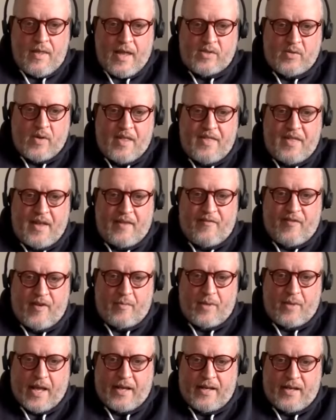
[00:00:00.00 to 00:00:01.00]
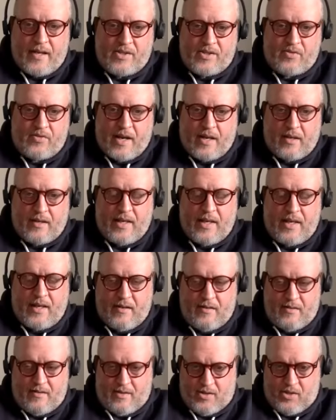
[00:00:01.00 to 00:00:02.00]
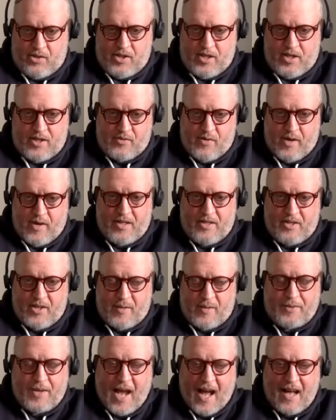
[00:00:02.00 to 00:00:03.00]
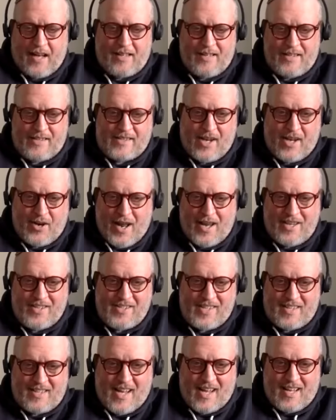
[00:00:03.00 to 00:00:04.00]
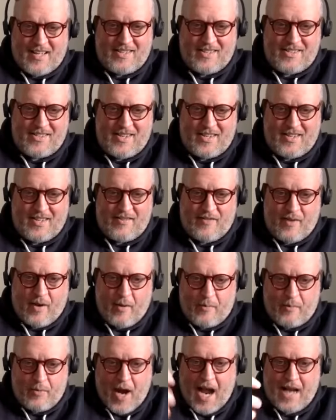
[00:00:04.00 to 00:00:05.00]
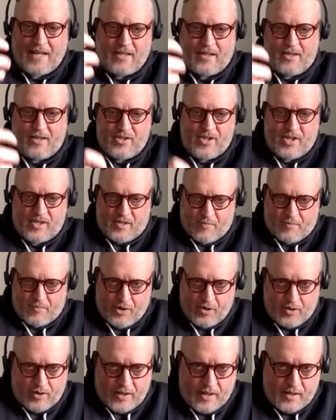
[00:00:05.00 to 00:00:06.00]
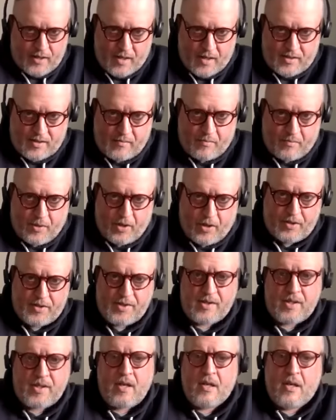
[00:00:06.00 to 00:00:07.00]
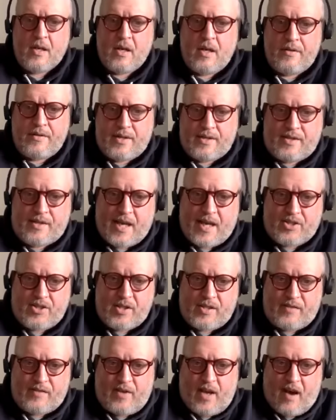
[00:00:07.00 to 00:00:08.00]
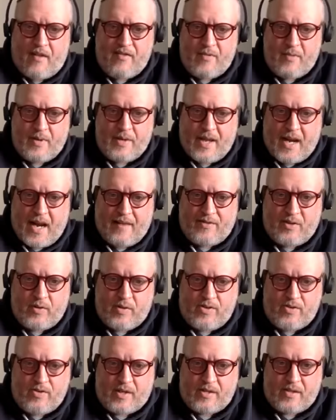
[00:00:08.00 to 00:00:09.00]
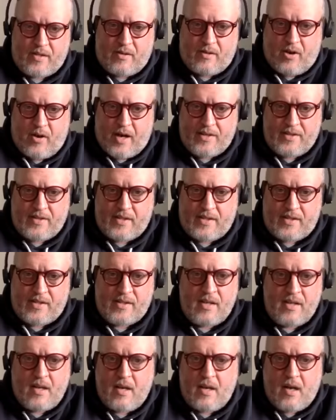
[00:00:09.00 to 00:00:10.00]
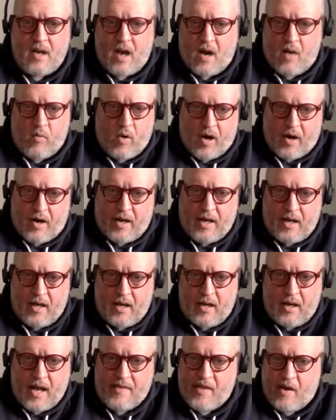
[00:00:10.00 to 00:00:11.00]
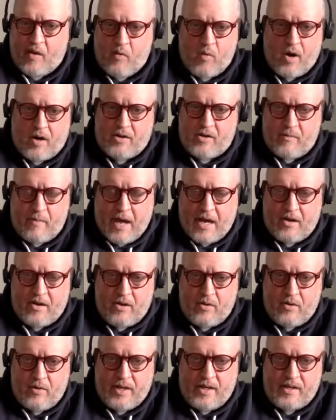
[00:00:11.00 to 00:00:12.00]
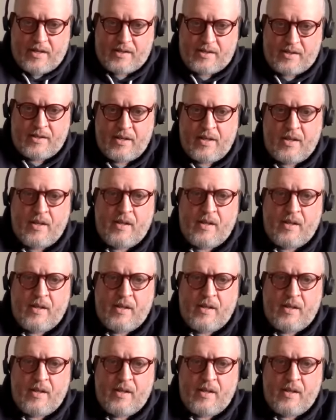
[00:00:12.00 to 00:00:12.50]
That's why I think from like an Israeli, to use the Israeli term, tachlis, I don't know how you say tachlis in it. For practical, just a purely nuts and bolts, the sections of government that have to address the crisis are working, and they'll work no matter who it is.